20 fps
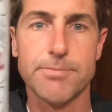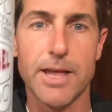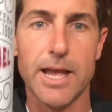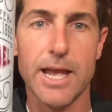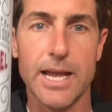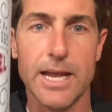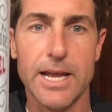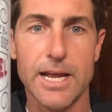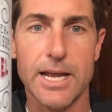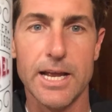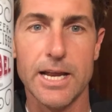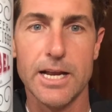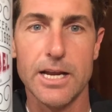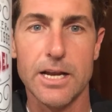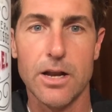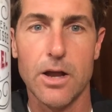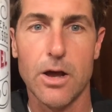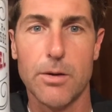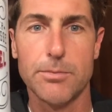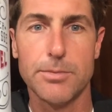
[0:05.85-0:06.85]

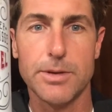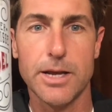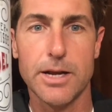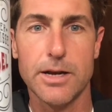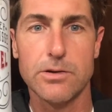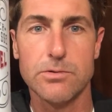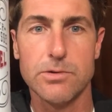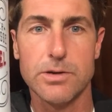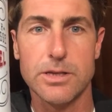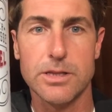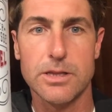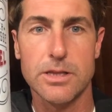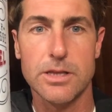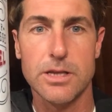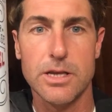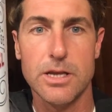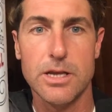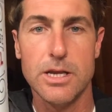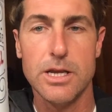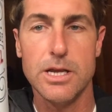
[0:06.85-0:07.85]
and I'm going to drink
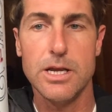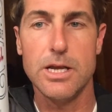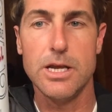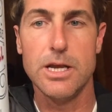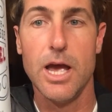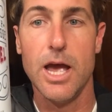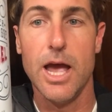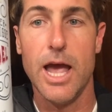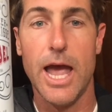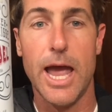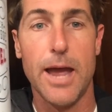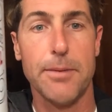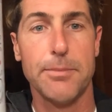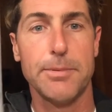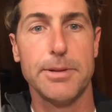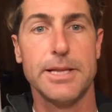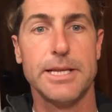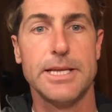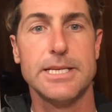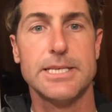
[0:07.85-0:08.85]
the
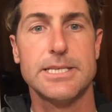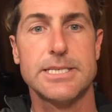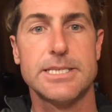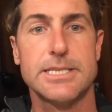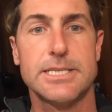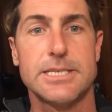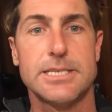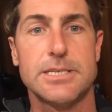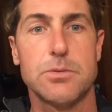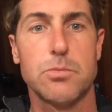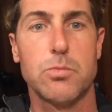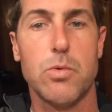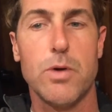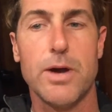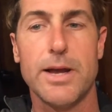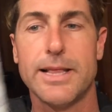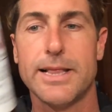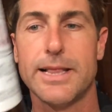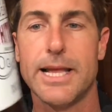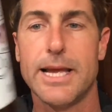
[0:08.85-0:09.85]
Emelisse
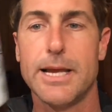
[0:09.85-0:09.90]
White